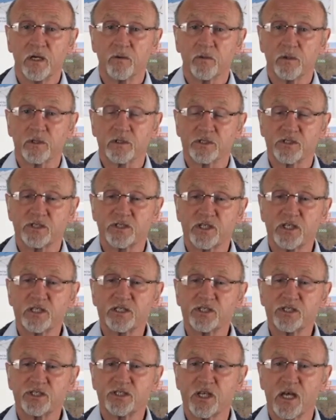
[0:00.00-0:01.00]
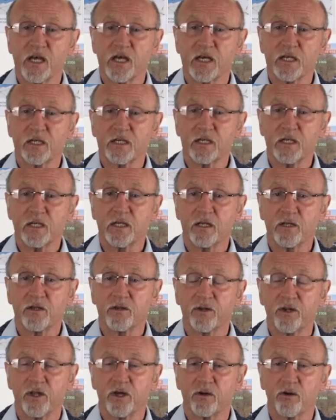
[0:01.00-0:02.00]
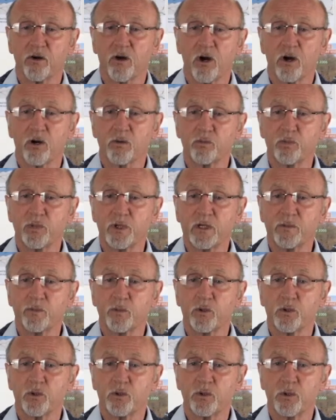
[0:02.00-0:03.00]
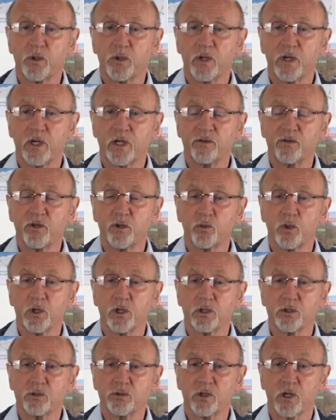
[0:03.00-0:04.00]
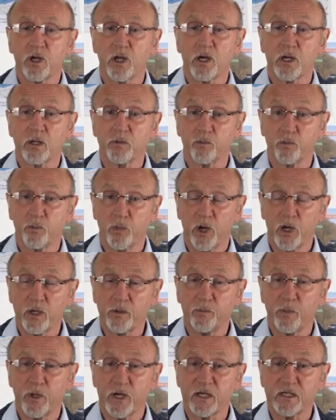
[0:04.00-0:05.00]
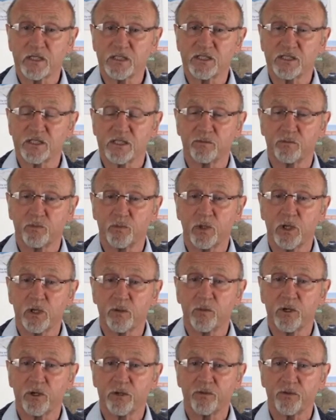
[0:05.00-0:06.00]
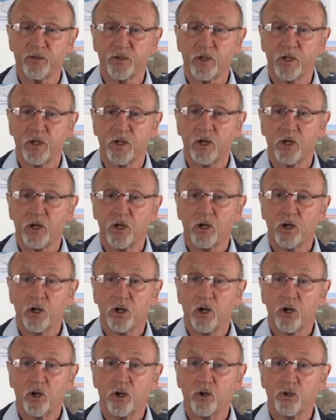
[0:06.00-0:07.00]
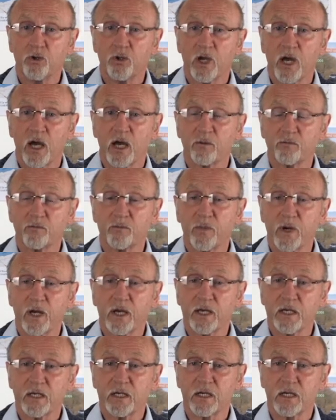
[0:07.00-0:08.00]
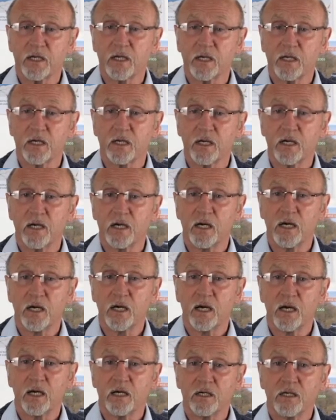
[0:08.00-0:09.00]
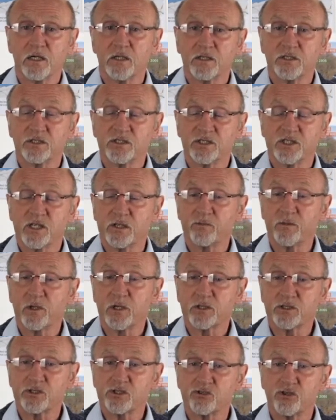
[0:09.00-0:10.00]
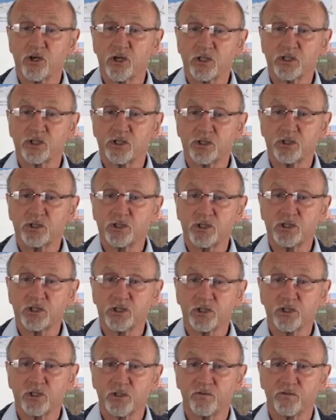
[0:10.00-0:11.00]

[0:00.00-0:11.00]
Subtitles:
But since then, there are people in the world like Pipex in Plymouth who can make similar structures,